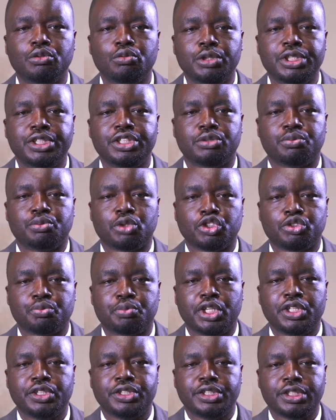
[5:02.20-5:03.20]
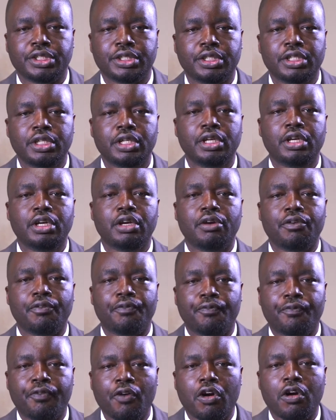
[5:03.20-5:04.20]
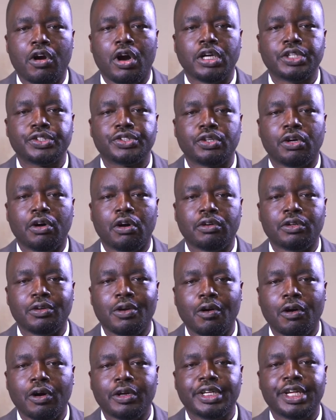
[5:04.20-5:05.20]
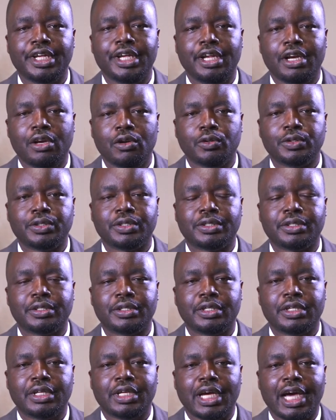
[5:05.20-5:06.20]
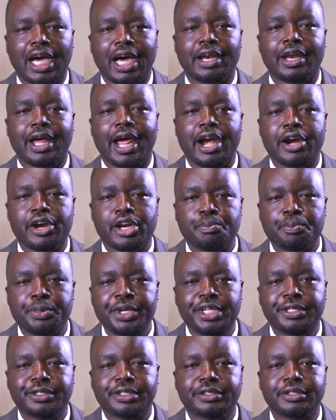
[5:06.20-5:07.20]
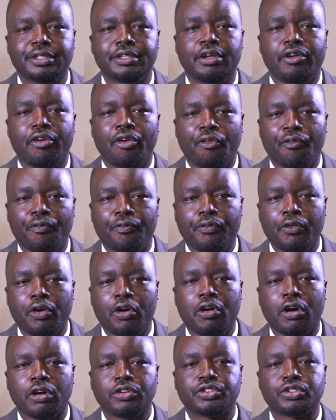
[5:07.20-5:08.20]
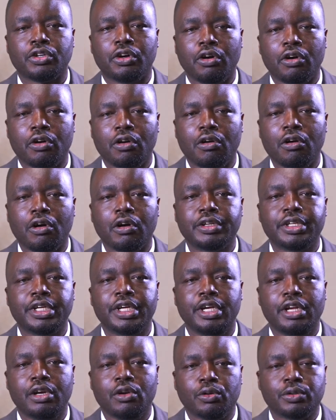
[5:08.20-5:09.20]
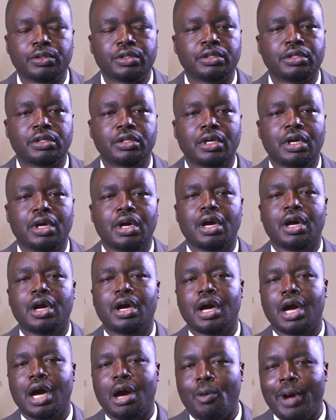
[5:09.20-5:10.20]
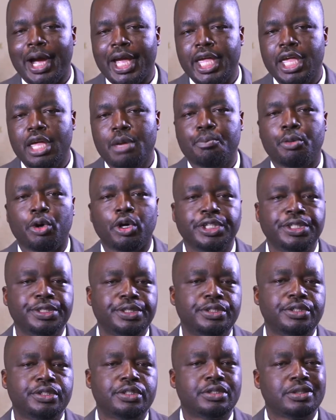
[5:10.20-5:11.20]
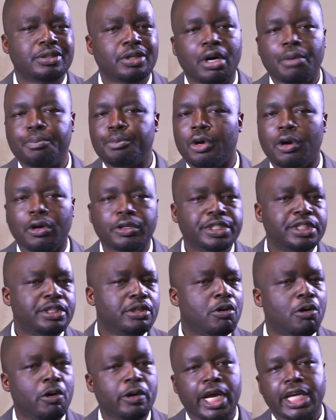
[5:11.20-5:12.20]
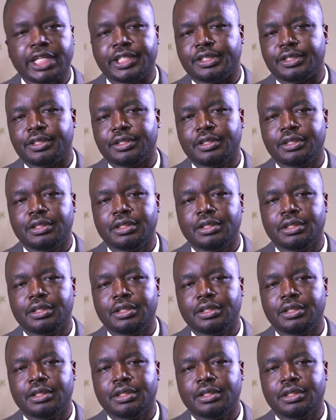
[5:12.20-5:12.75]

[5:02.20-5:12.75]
with his prosperity. Focus on God alone. And I repeat, focus on God alone. our key point, stop cutting corners.